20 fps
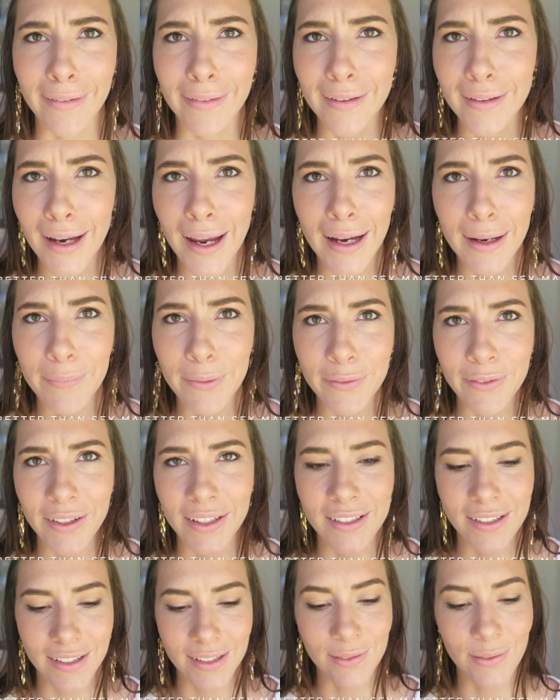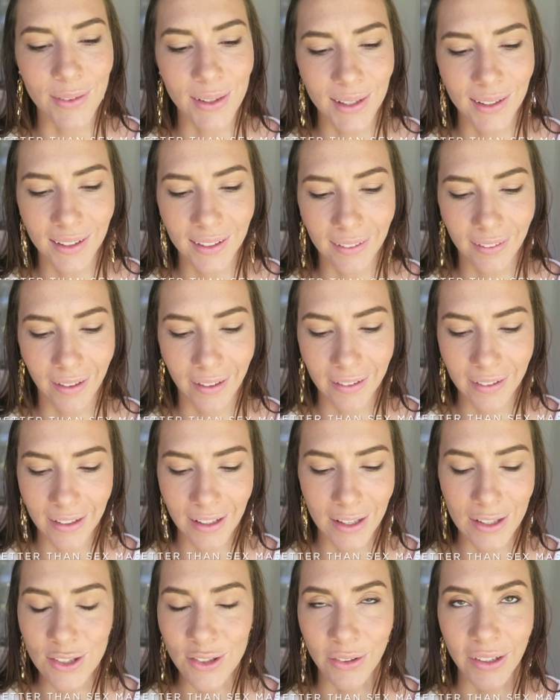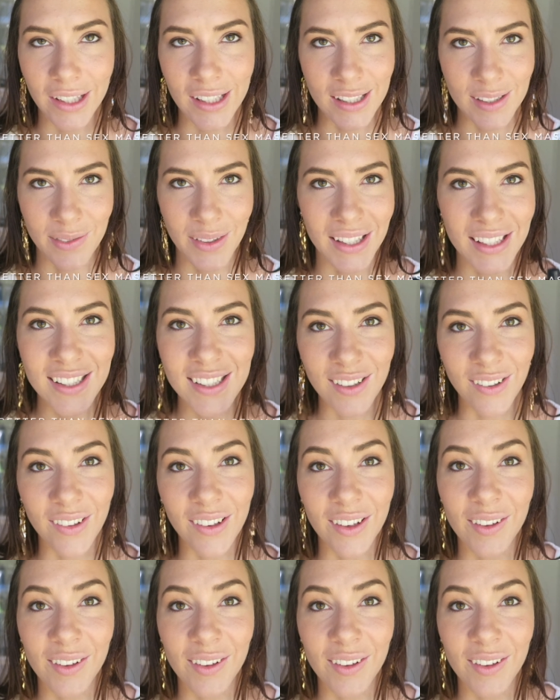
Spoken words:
The name of it just really like intrigues me. So